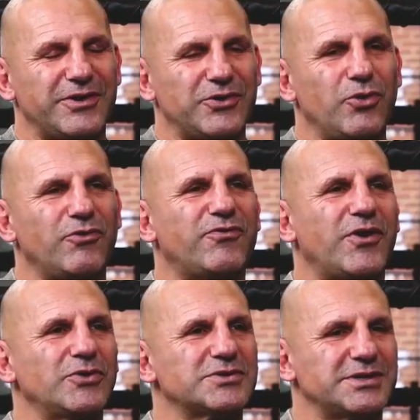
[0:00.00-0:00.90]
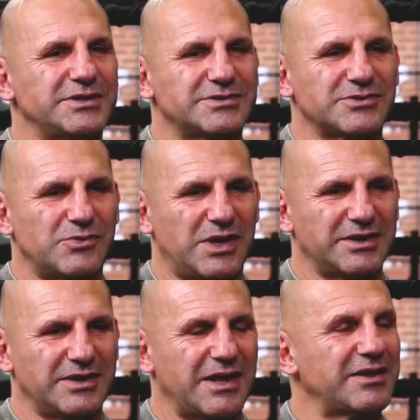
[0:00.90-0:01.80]
It all folds into one
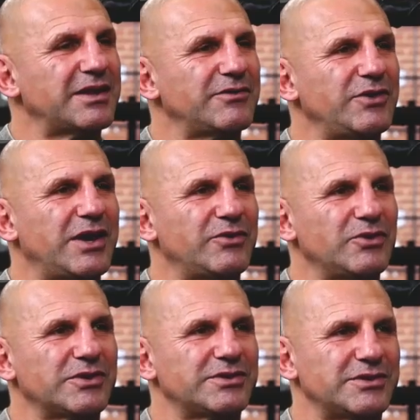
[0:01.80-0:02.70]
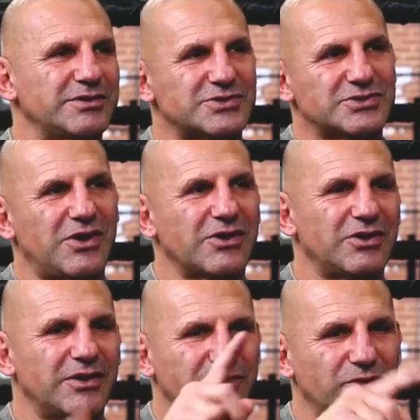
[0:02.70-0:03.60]
another. If you have a look at the cycle
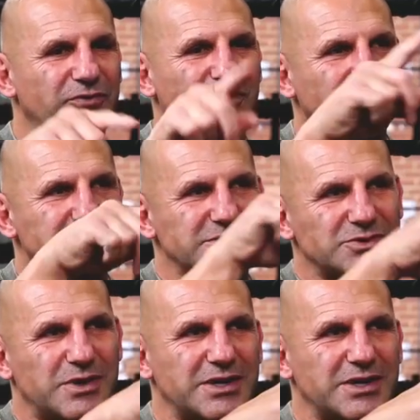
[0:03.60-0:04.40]
of it, all folds into one